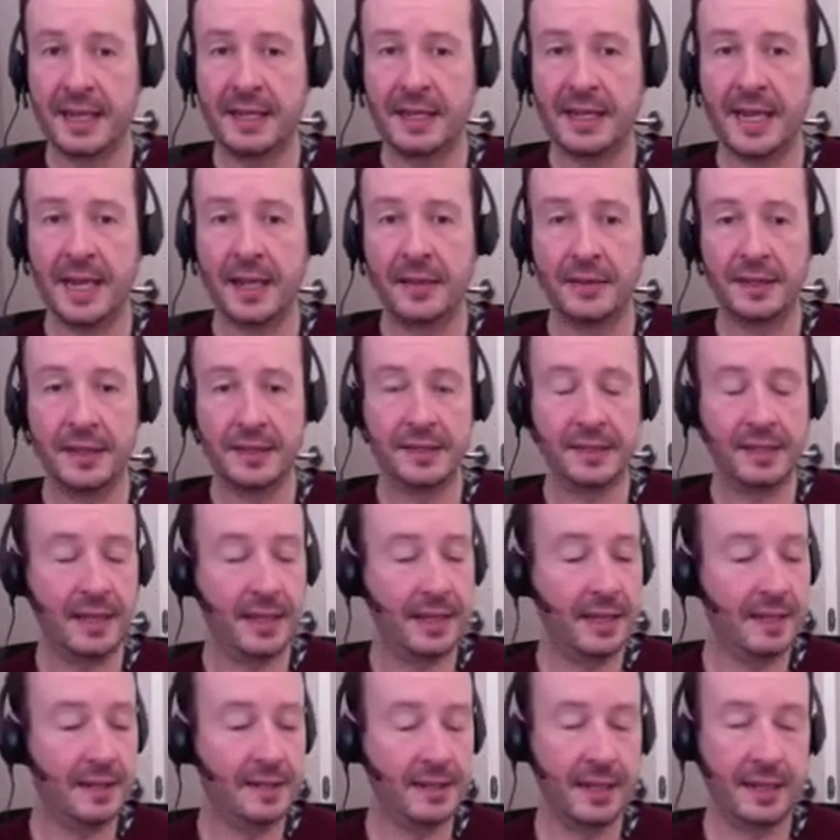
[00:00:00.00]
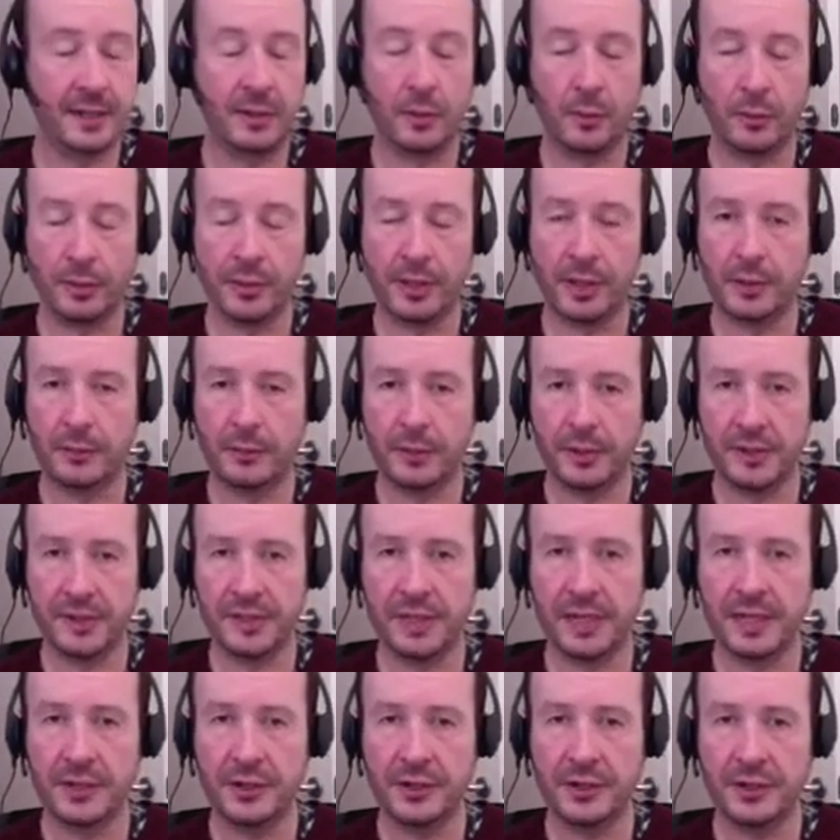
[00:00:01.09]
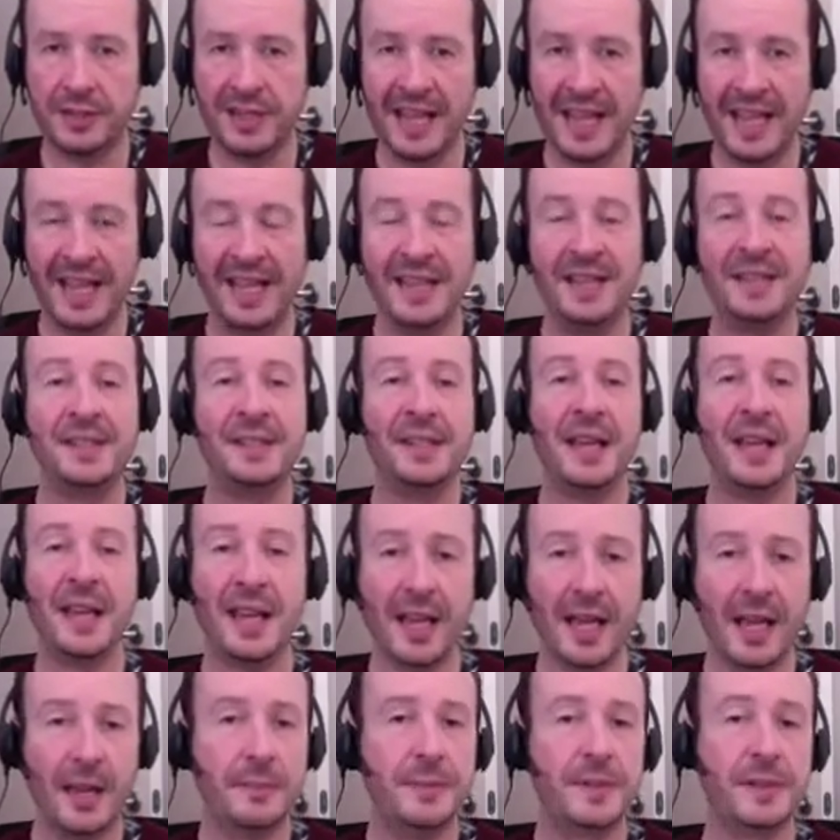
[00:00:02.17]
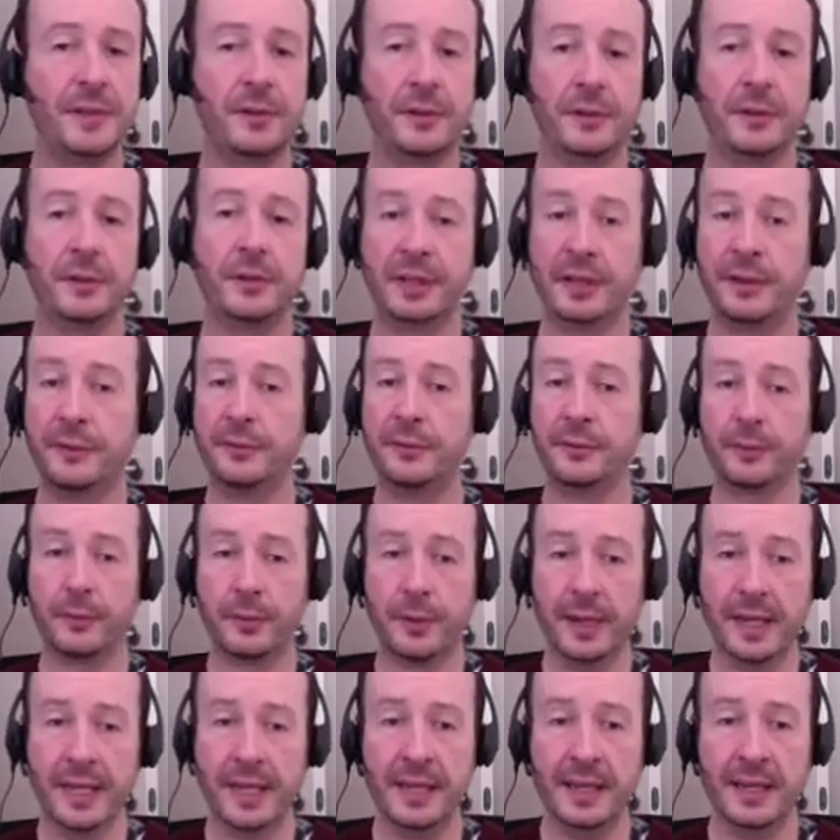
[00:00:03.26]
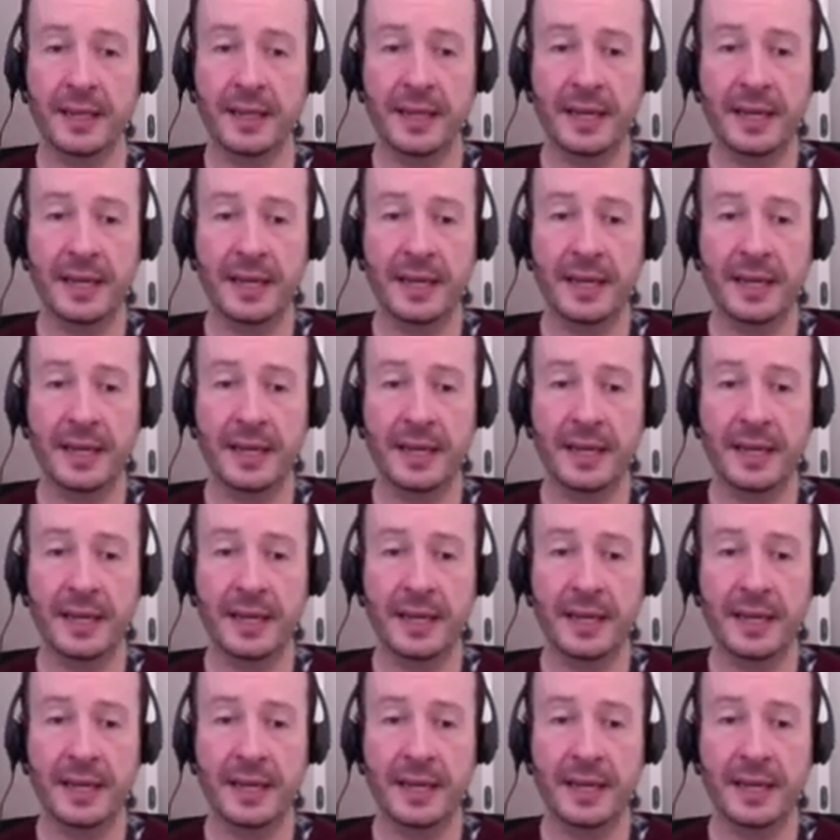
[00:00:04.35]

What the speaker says: Now, this is an audio workstation. It is absolutely free.